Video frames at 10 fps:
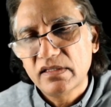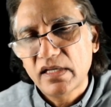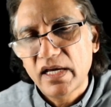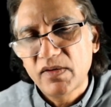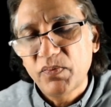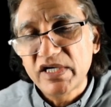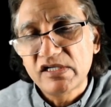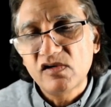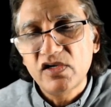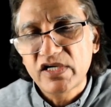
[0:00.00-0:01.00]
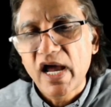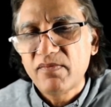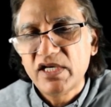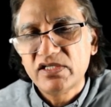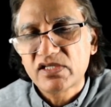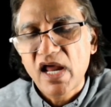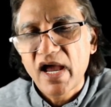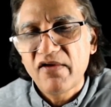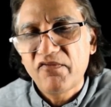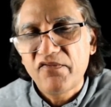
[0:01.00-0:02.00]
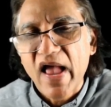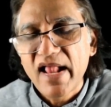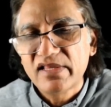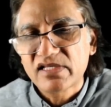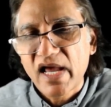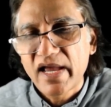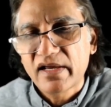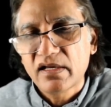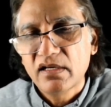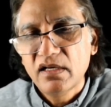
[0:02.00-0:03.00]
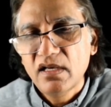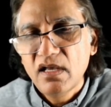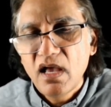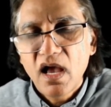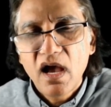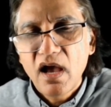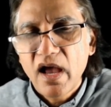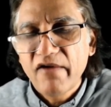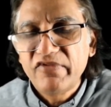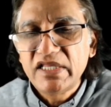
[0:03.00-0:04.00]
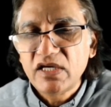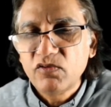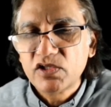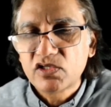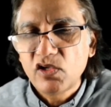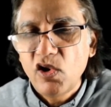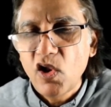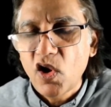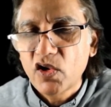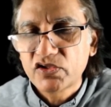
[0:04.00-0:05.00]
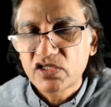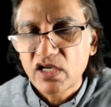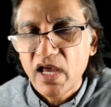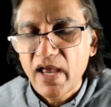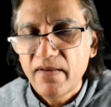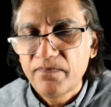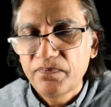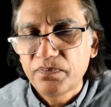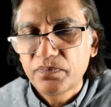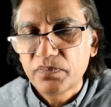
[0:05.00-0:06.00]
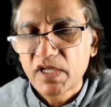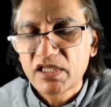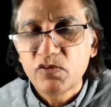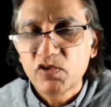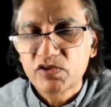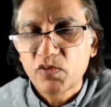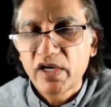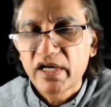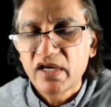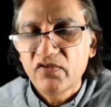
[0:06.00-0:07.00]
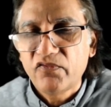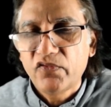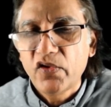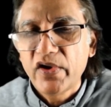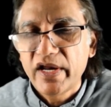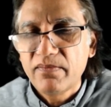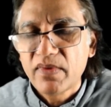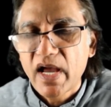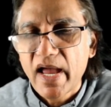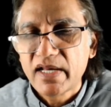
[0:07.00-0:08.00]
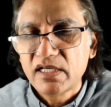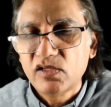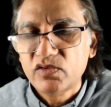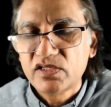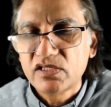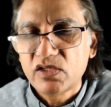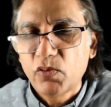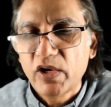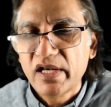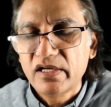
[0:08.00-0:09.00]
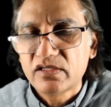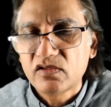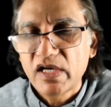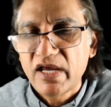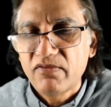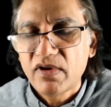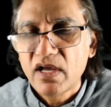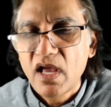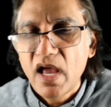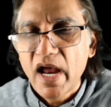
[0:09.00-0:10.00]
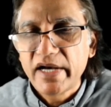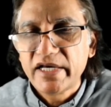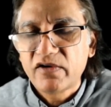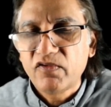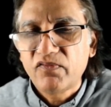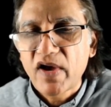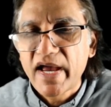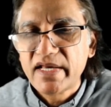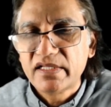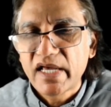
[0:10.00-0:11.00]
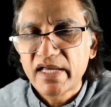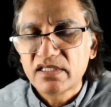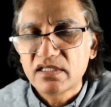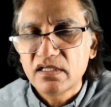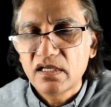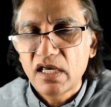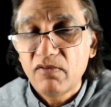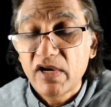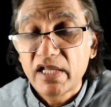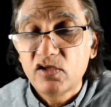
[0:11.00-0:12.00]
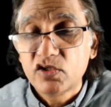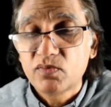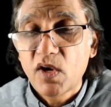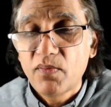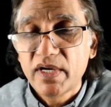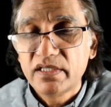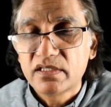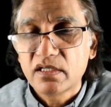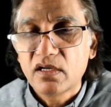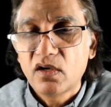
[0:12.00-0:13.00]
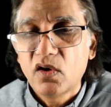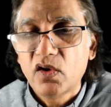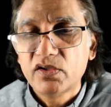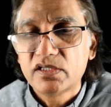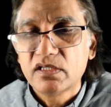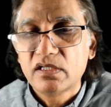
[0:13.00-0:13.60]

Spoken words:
at a particular time in his life felt like everything was lost, nothing was working for him, and he loses the will to live, and yet we find that even at those moments, God